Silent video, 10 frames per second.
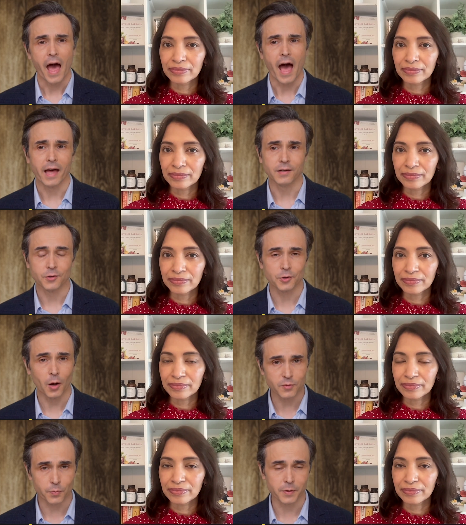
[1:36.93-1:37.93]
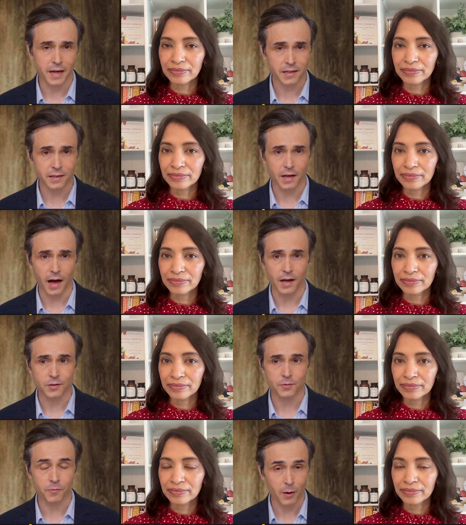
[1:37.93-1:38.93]
Speaker 1: And in terms of protecting the
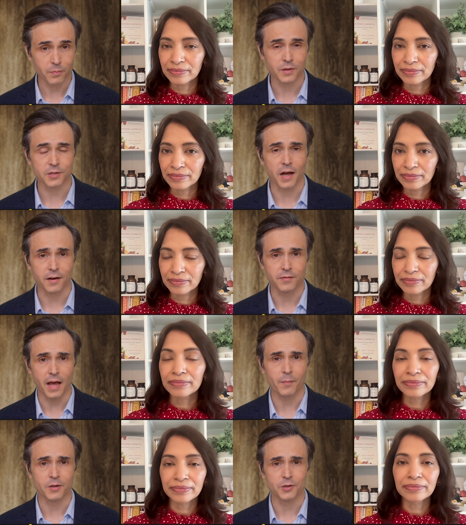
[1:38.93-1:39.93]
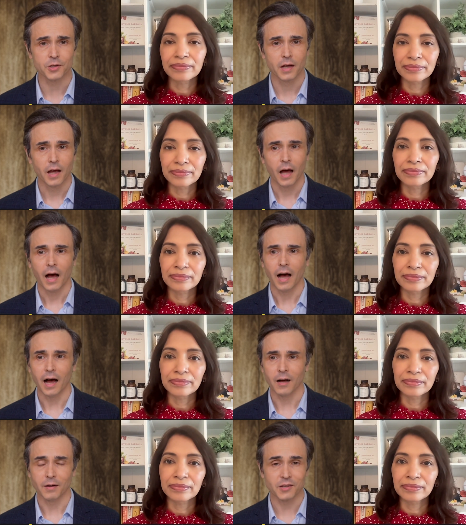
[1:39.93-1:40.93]
eyes from this kind of damage,
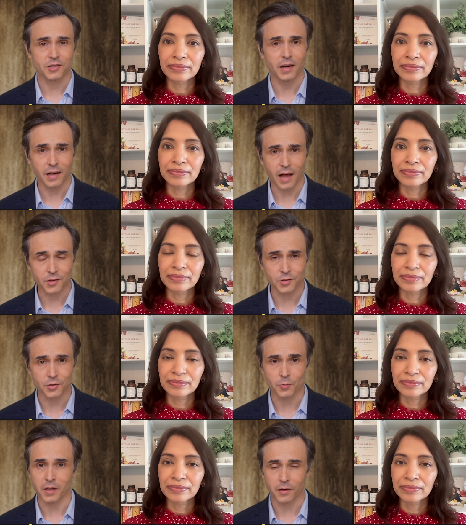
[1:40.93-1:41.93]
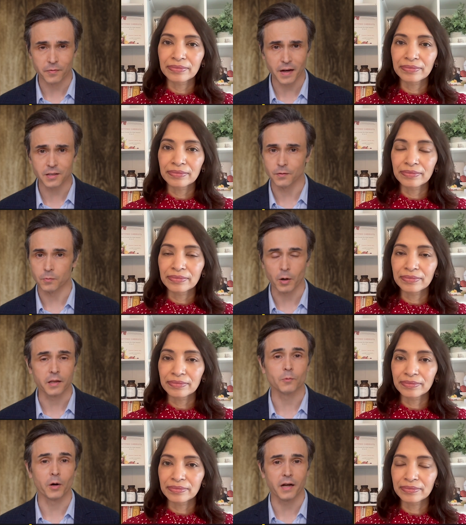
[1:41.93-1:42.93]
are sunglasses really effective?
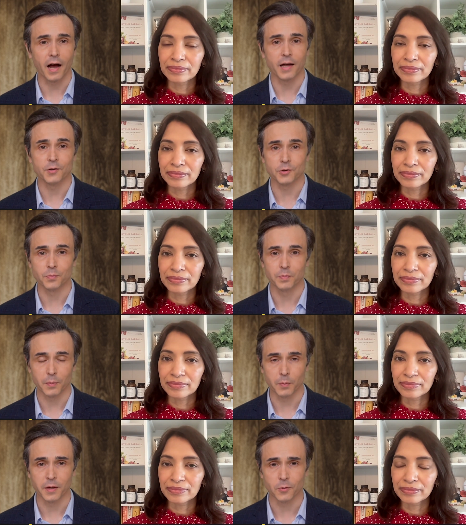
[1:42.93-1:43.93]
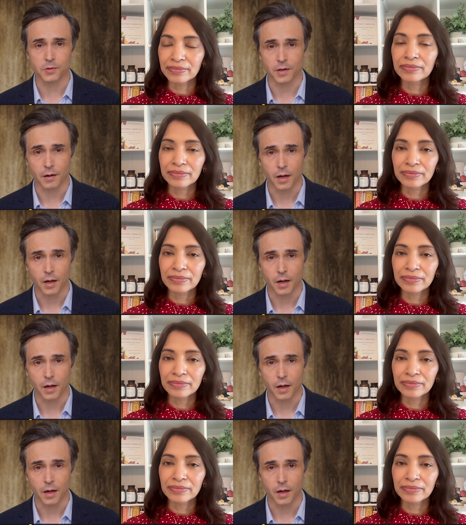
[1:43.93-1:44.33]
What kind should people be using?